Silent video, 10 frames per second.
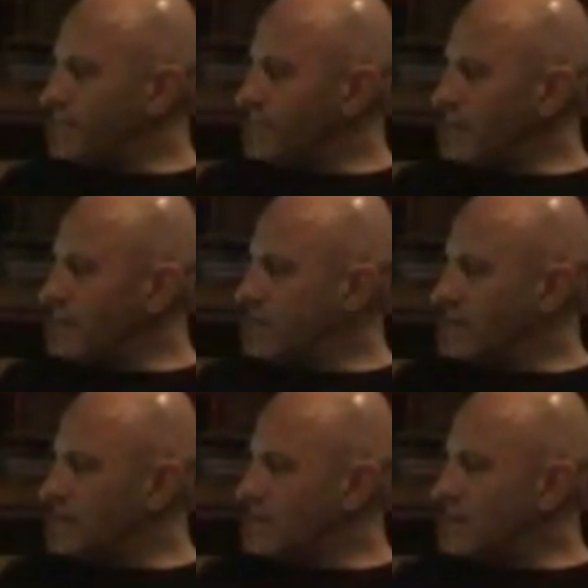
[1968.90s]
You
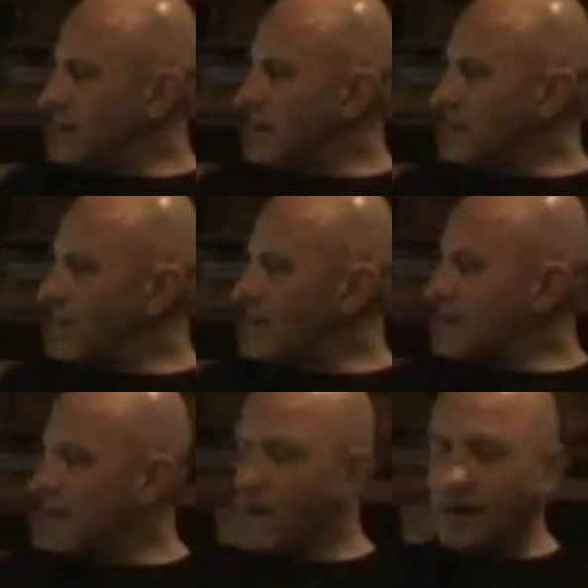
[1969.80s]
can do it in any way you
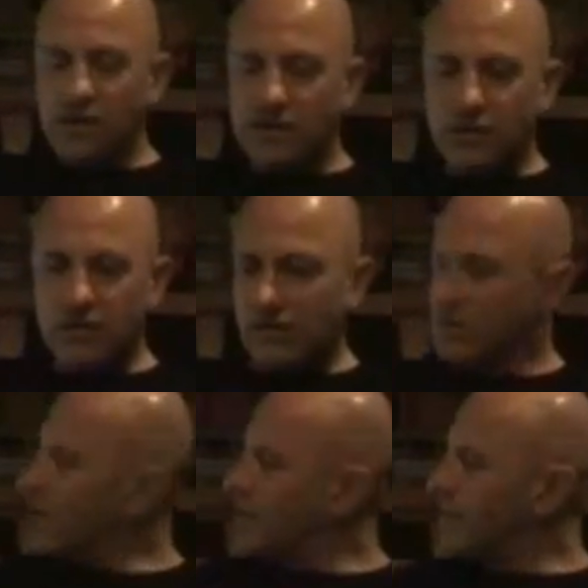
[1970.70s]
like. It's just
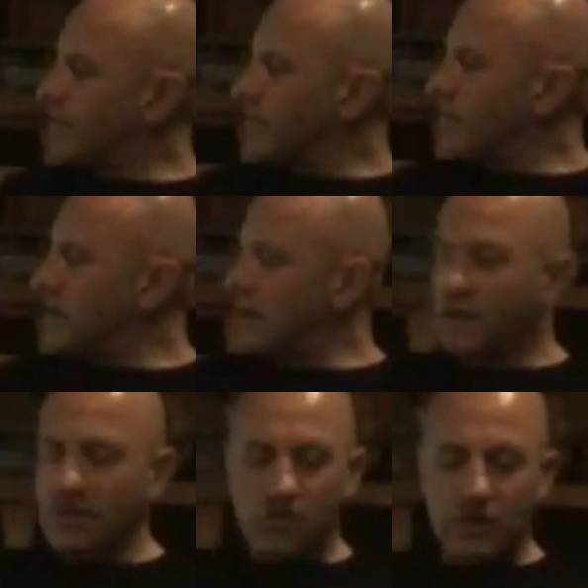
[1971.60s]
really,
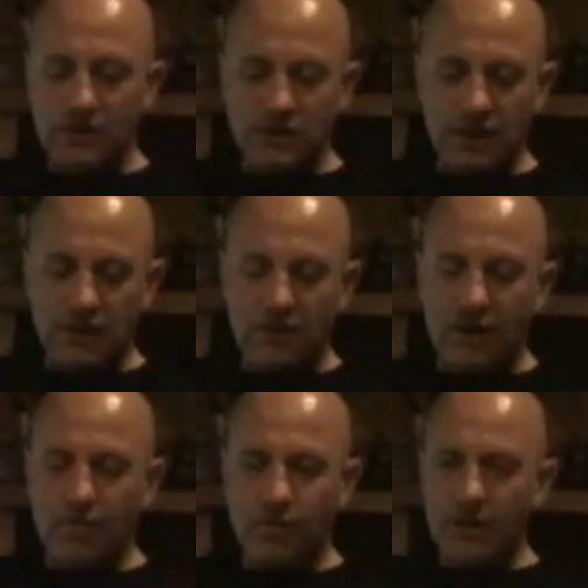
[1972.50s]
you need to get
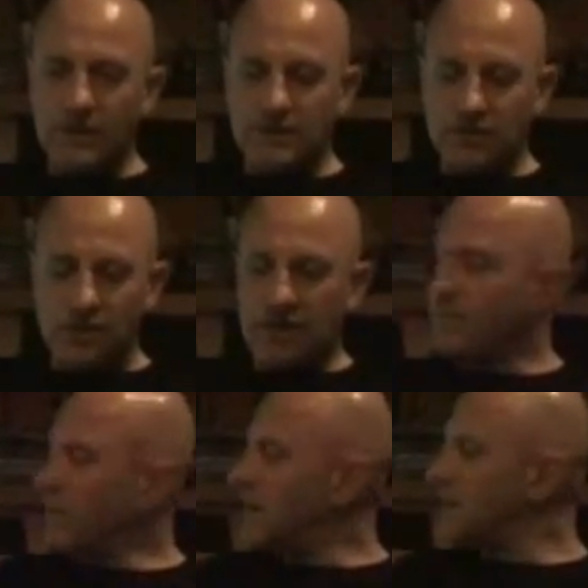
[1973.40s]
great beats, a great
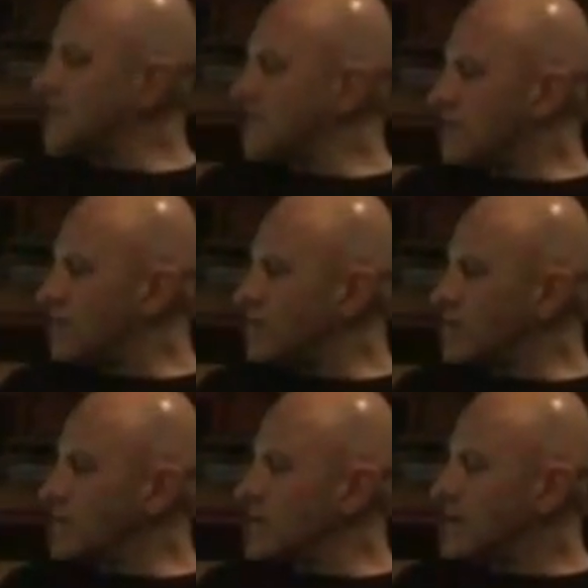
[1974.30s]
bass, a hook,
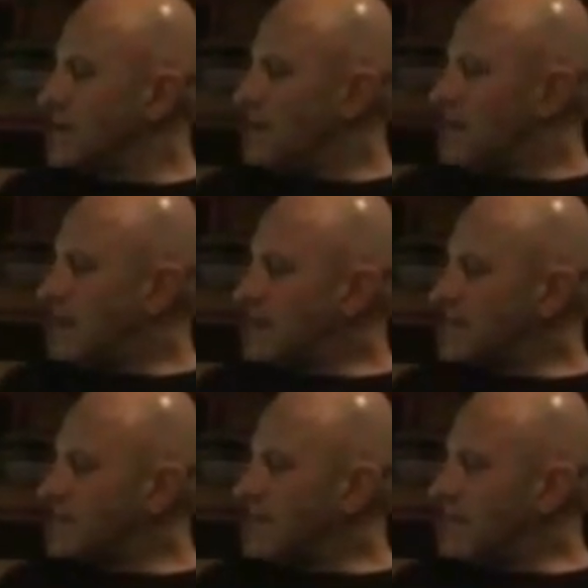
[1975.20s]

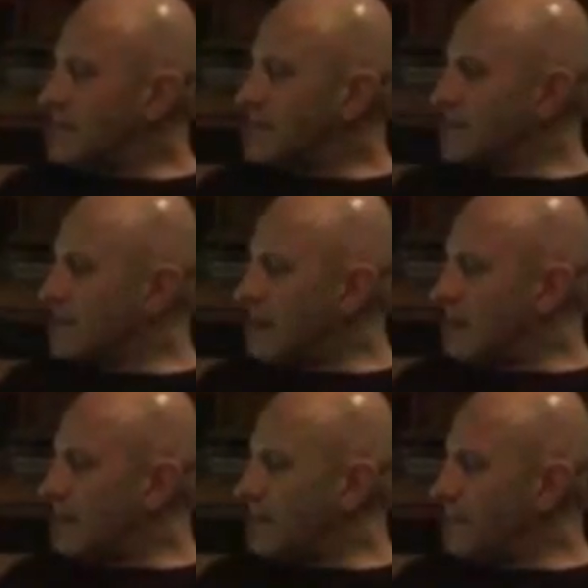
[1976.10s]
and
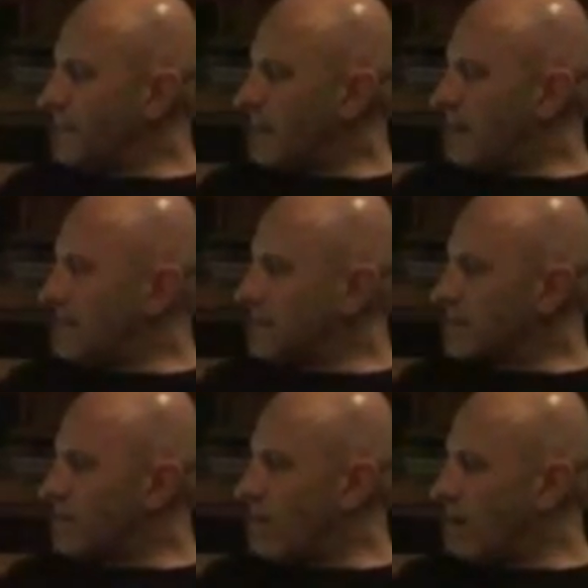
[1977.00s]

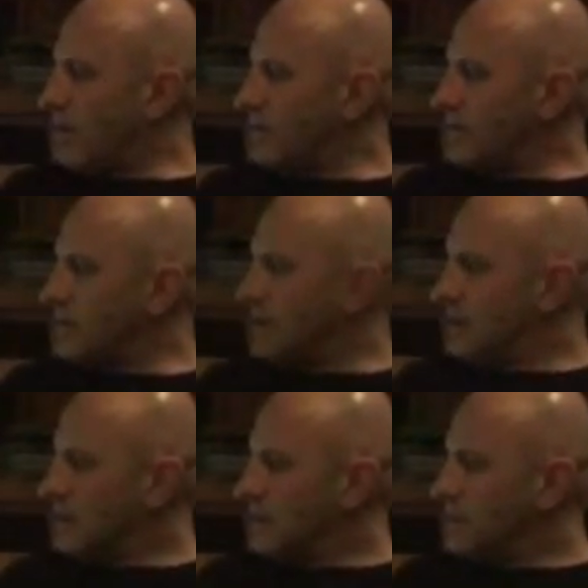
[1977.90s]
quite often,
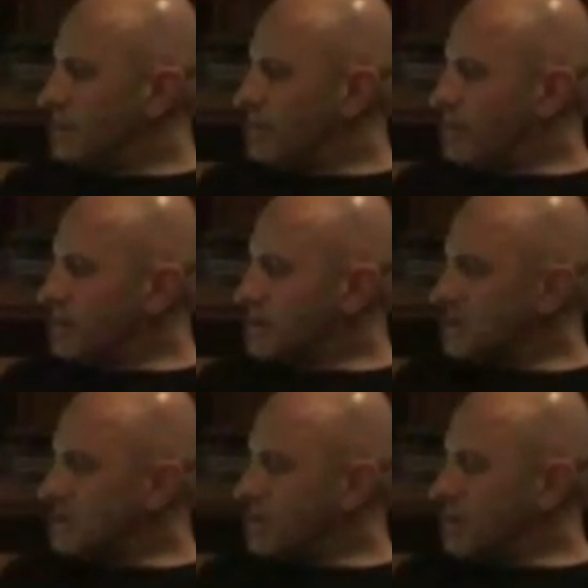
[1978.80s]
for
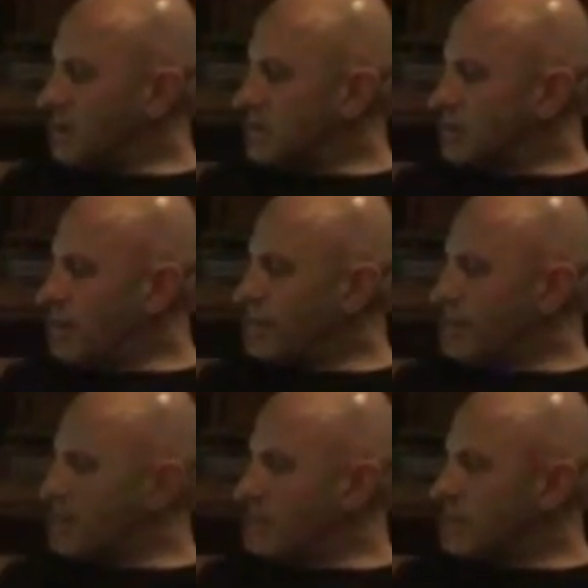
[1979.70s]
instance, putting a drum
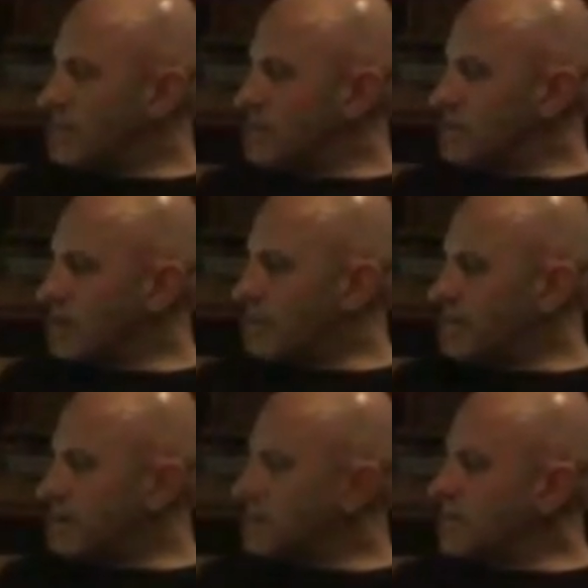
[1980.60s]
beat through
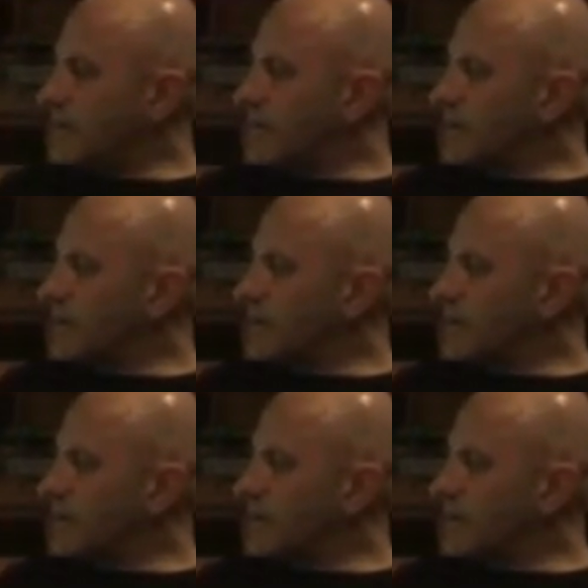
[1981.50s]
something that's meant for a